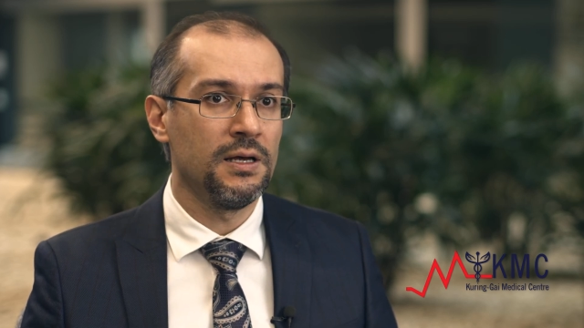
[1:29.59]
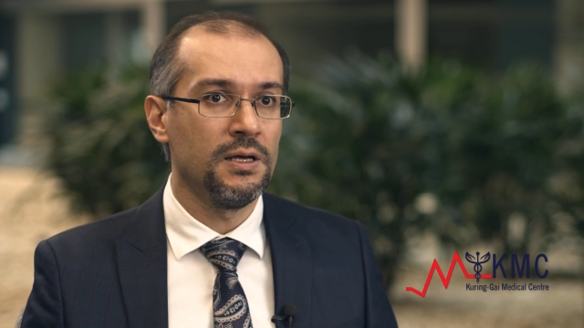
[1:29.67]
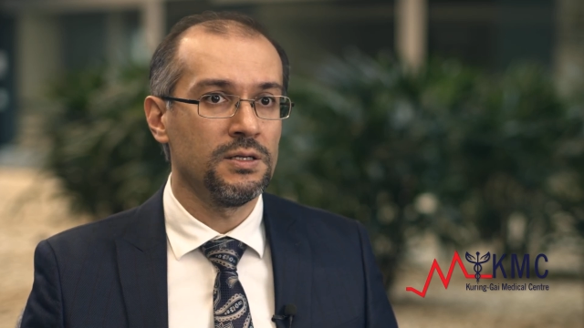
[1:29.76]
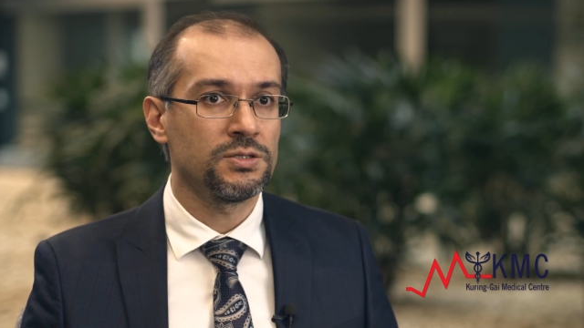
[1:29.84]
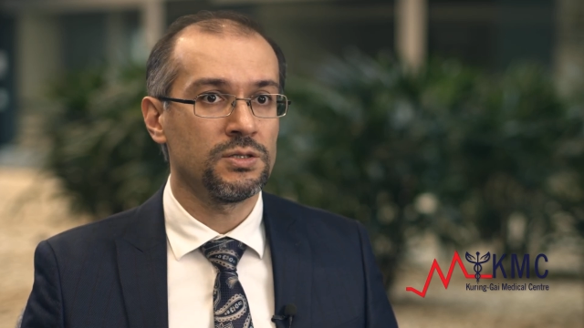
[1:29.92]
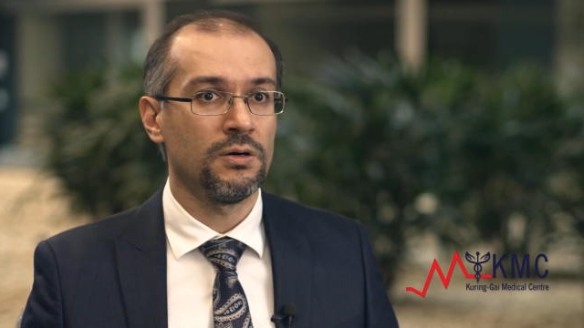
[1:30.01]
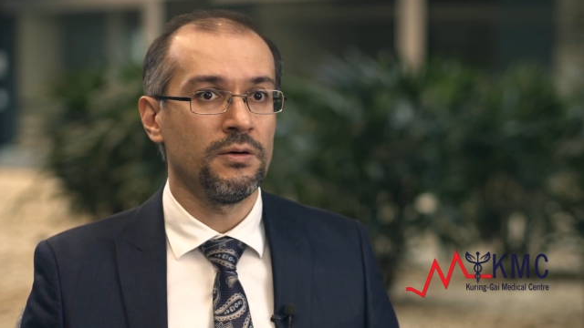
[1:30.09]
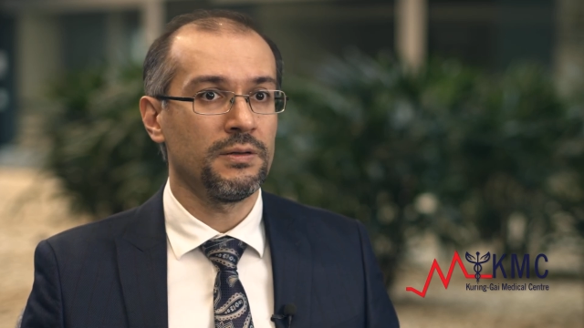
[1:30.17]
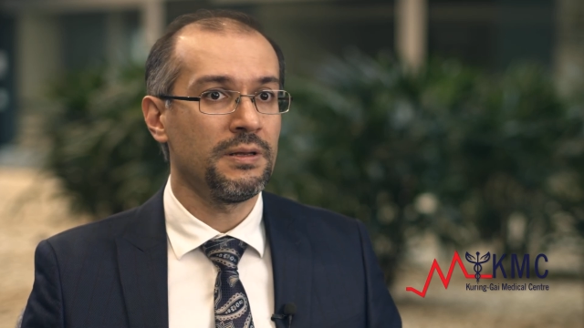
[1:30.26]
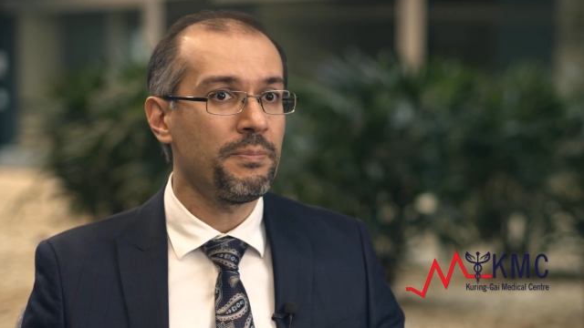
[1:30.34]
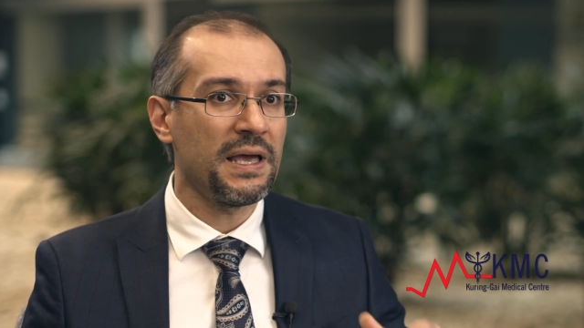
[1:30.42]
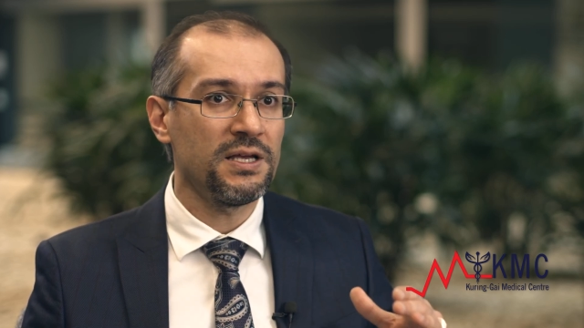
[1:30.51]
So
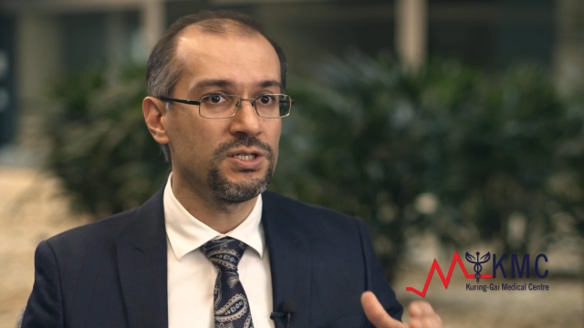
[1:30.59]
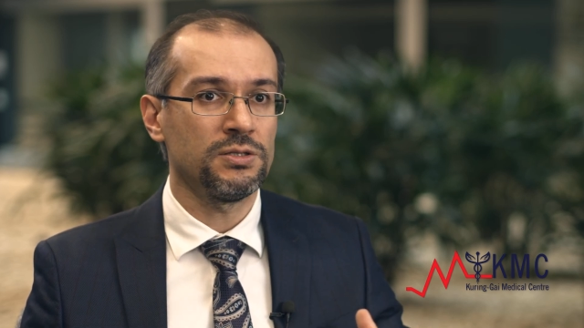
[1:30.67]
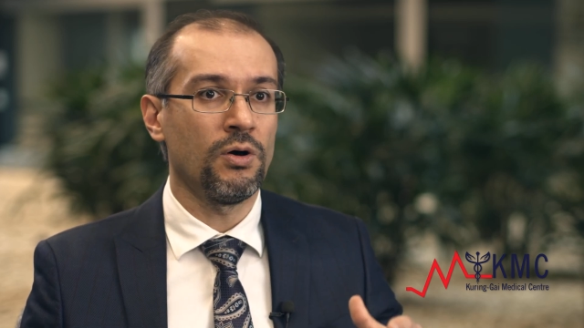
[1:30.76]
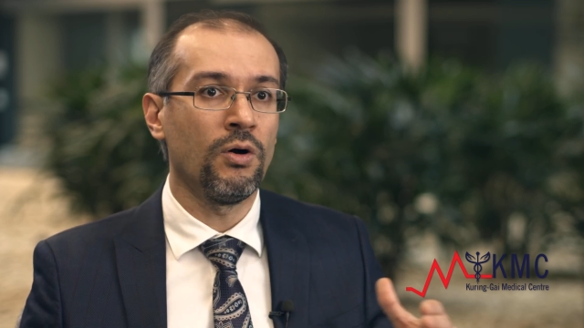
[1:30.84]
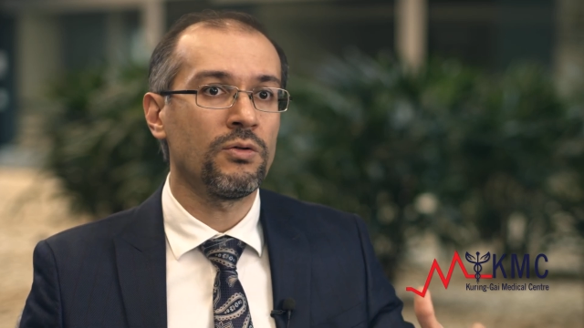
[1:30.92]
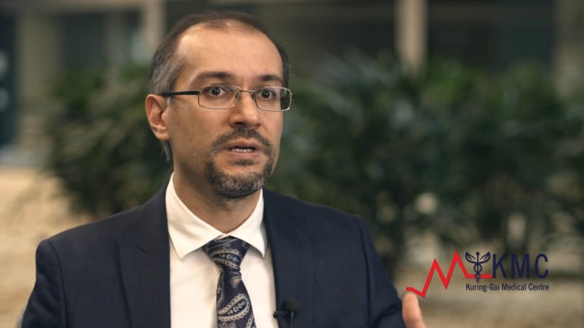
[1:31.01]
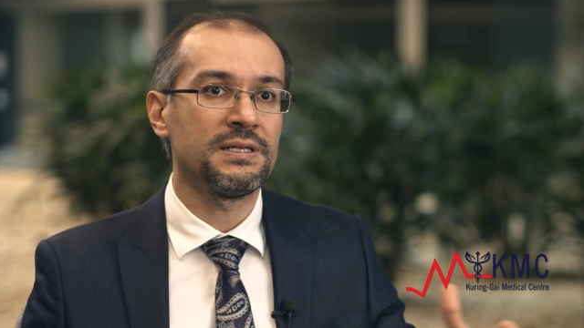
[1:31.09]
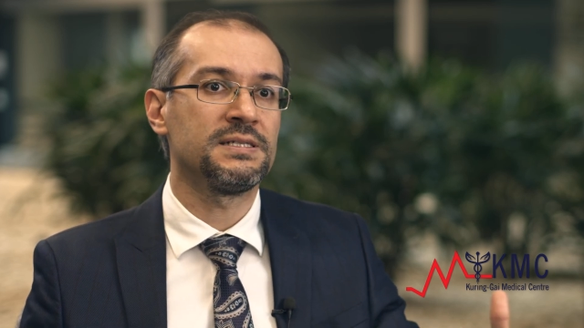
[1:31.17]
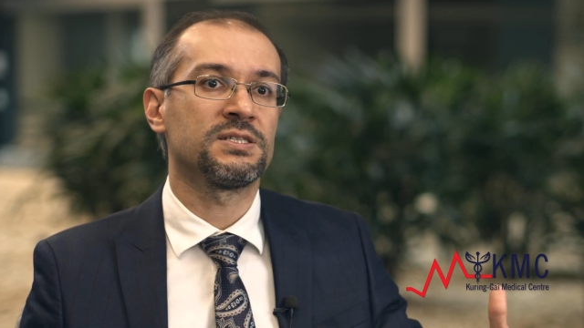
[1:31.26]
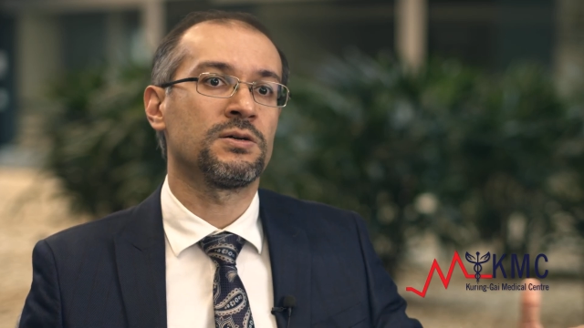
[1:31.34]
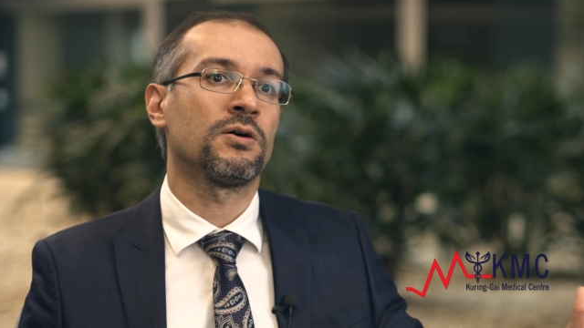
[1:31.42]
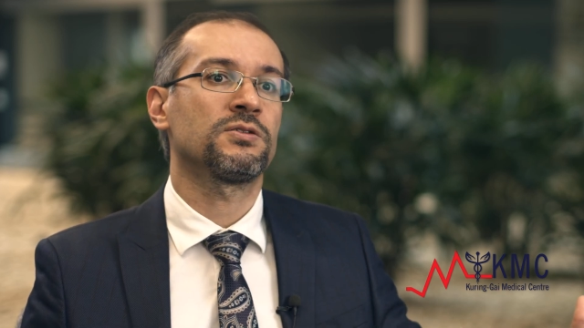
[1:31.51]
the patient already
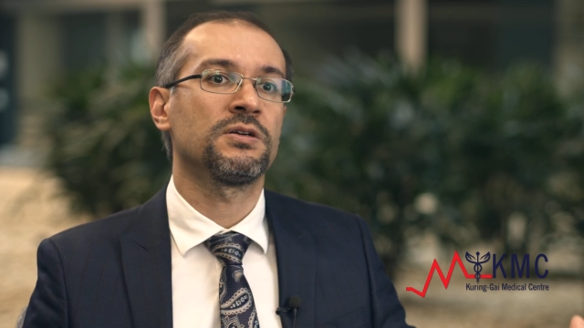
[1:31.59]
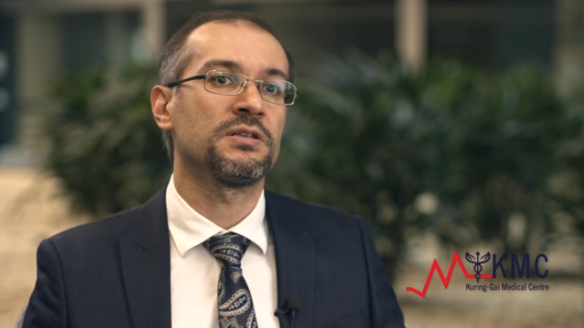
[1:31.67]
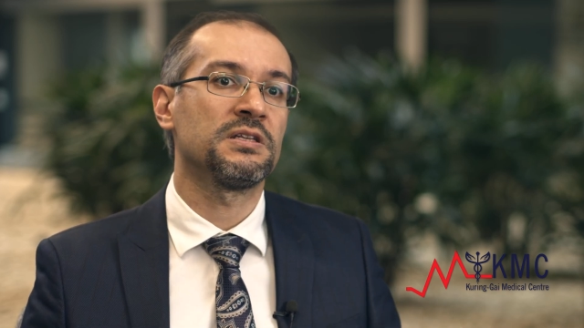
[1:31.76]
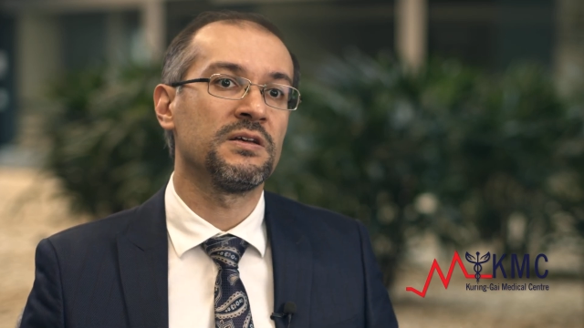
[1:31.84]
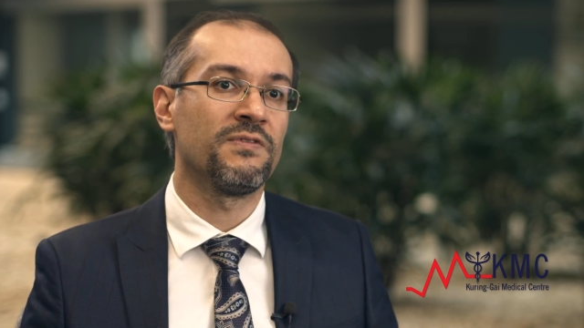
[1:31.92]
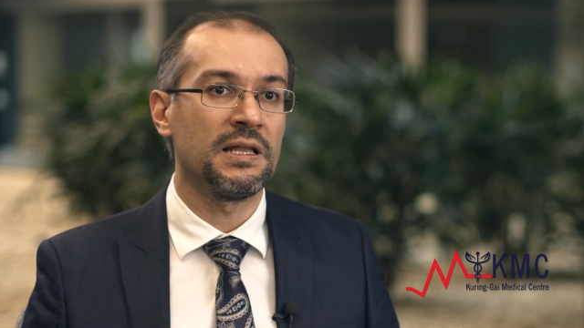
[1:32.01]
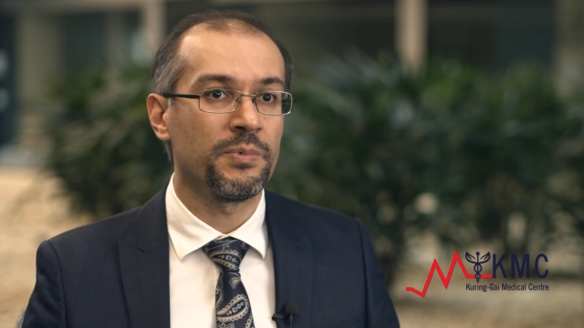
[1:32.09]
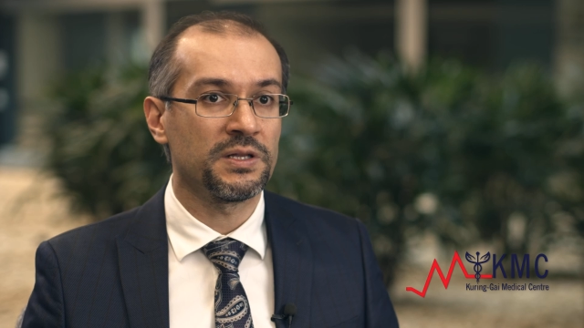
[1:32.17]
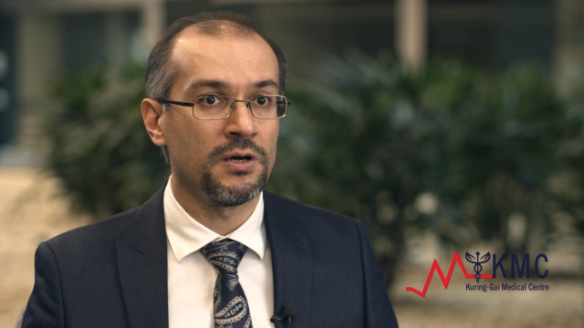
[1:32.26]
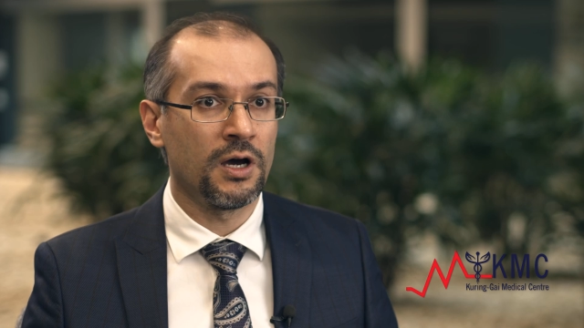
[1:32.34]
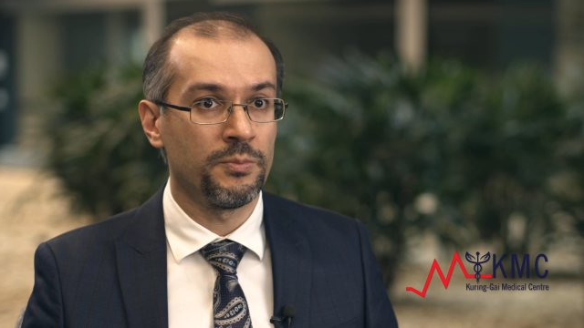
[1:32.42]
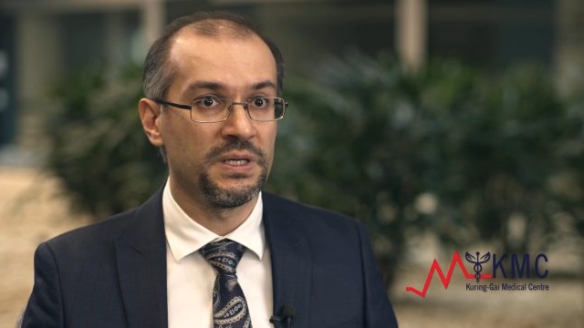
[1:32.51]
starting to develop a
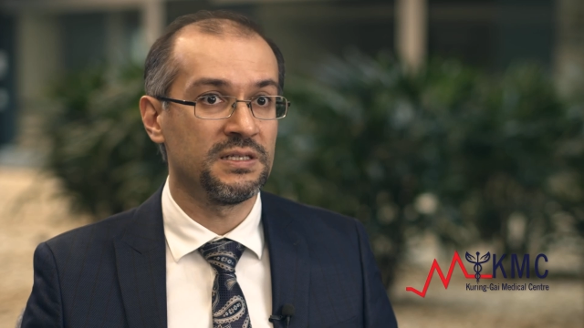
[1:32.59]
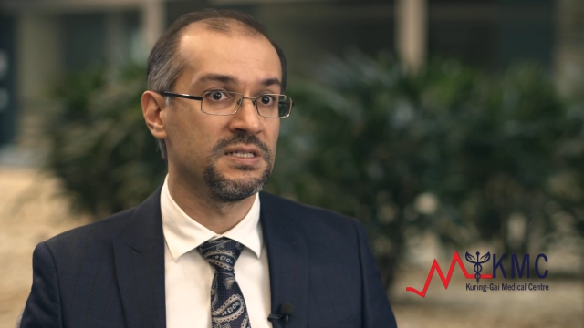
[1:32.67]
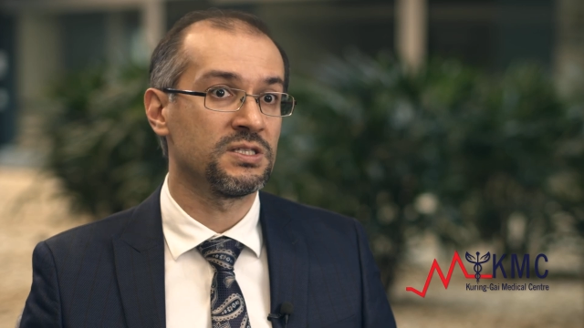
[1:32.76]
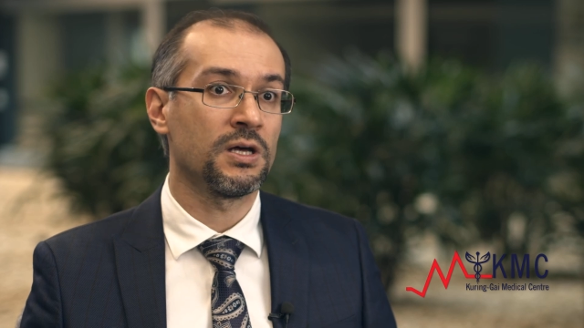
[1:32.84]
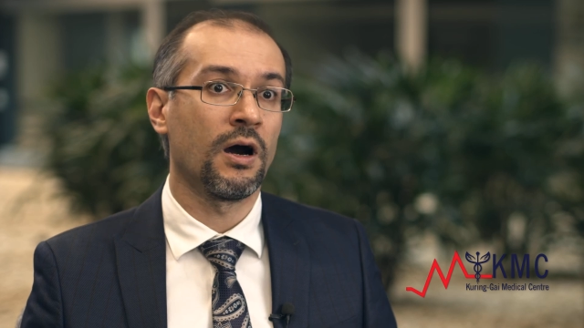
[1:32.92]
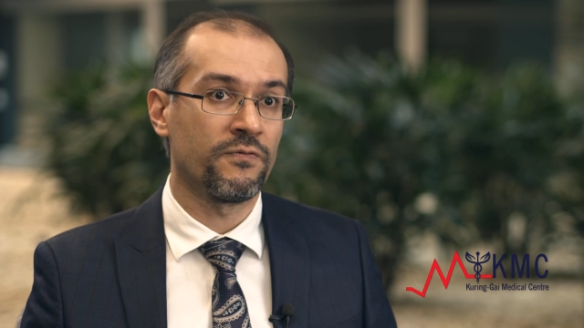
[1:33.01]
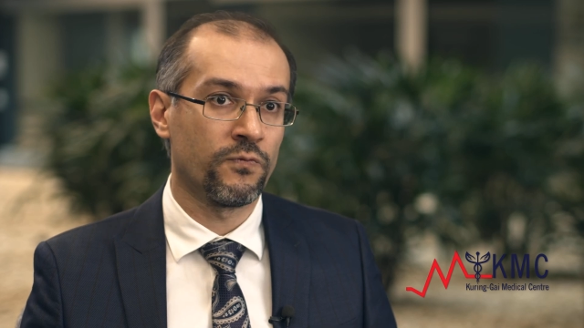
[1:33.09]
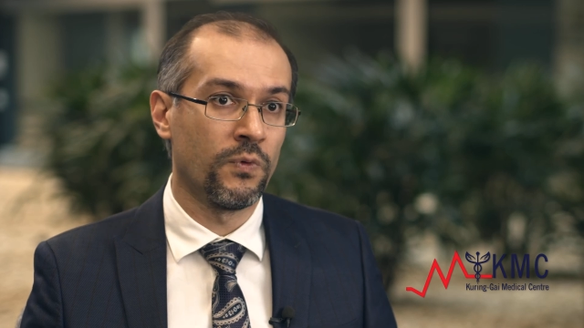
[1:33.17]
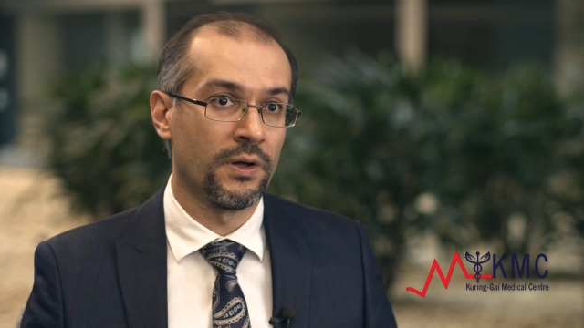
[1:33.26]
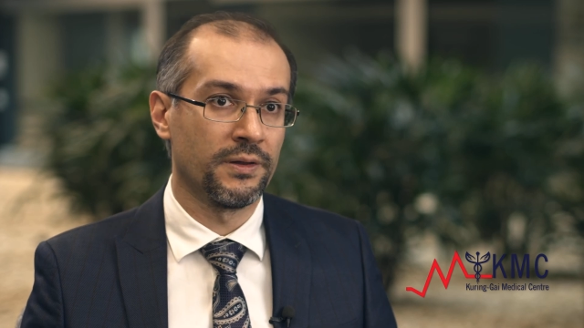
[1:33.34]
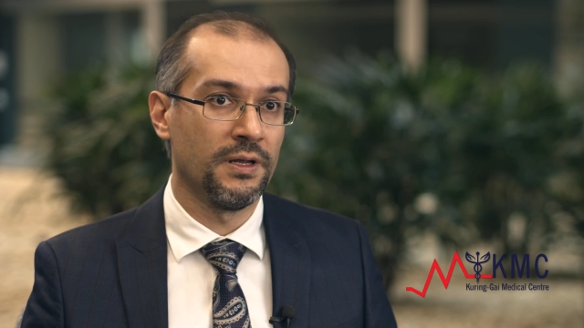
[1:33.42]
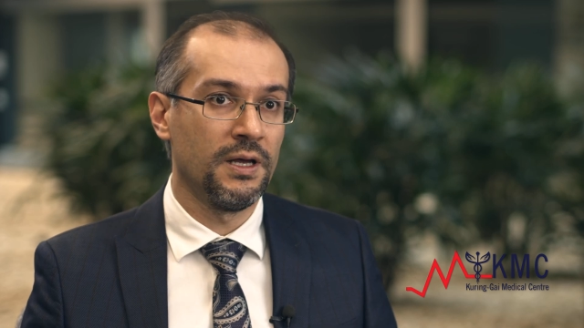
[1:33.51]
diabetes type 1.